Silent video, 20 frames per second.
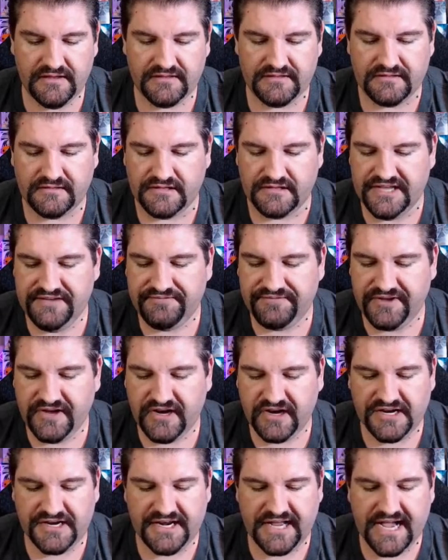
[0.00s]

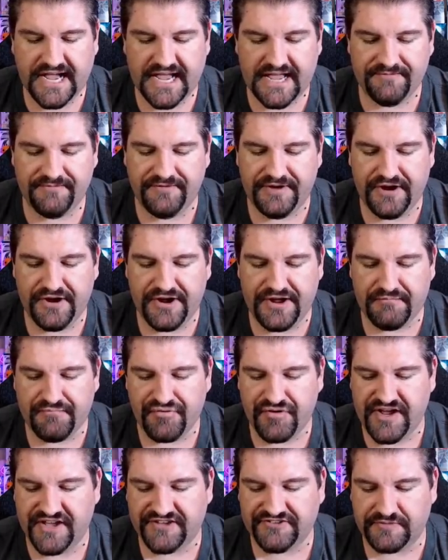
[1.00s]
Leafeon, I am very
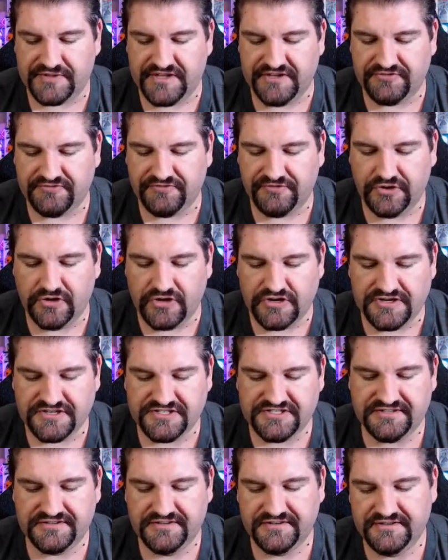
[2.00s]
impressed with these full
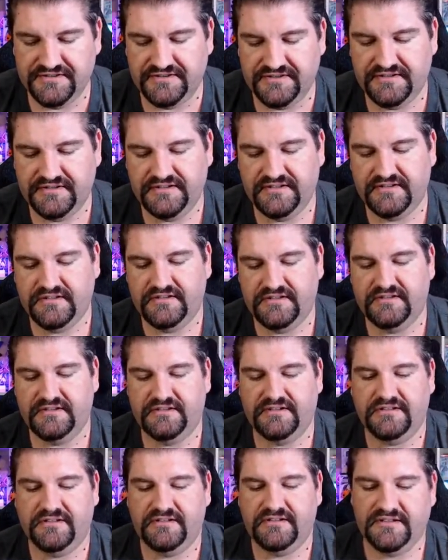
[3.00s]
arts.
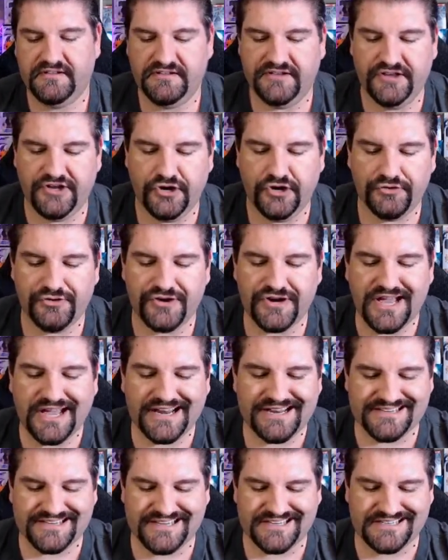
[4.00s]
You know, they're not
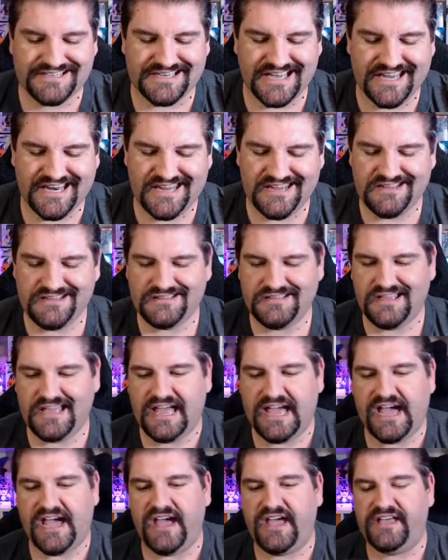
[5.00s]
as exciting
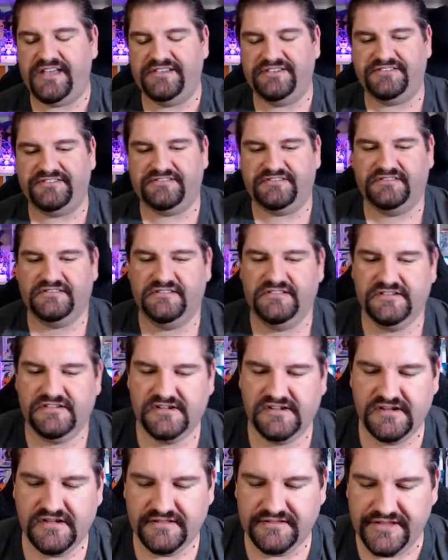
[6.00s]
as
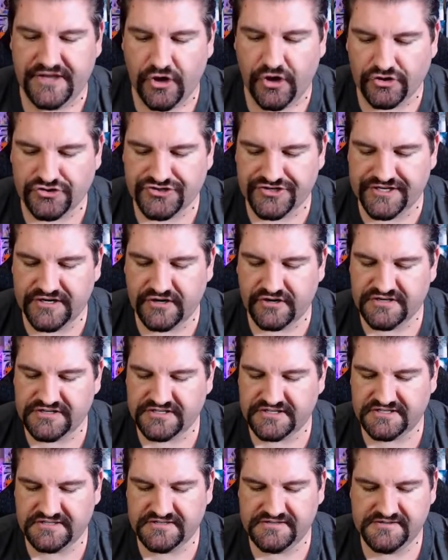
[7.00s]
the alternate
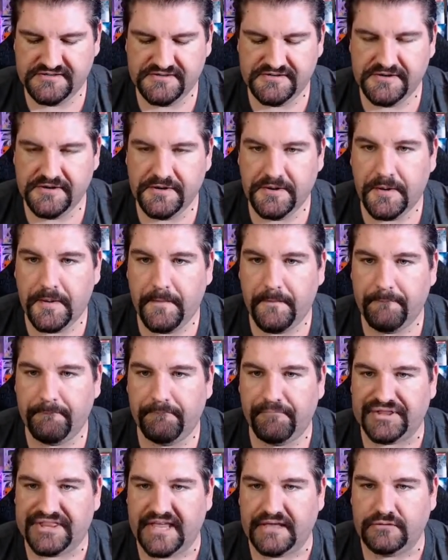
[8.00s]
arts,
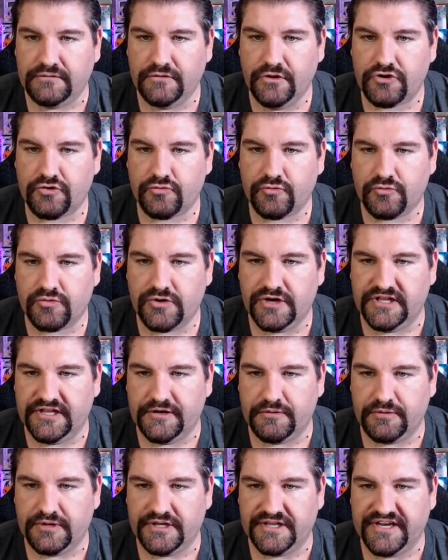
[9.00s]
but they look really,
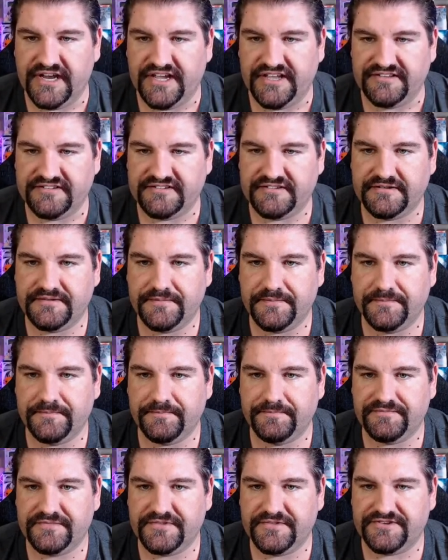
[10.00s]
really nice.
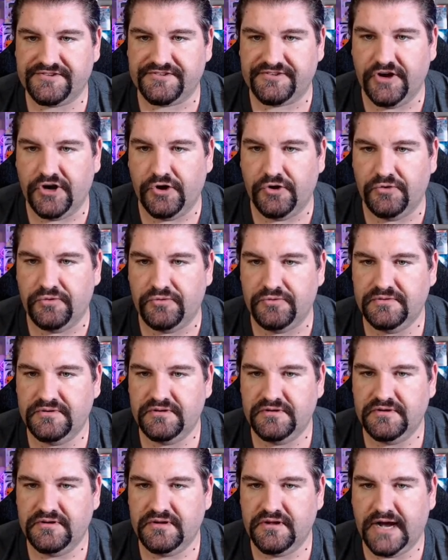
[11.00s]
So,
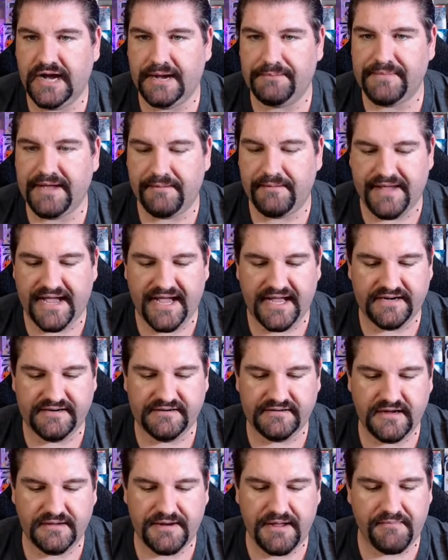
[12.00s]
I'm not mad.
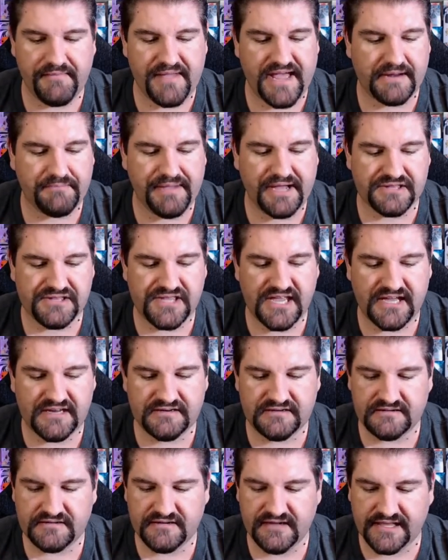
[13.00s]
I'm not mad about that.
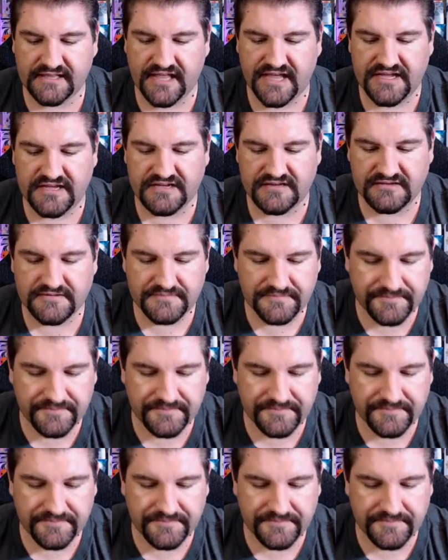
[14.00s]
I like it.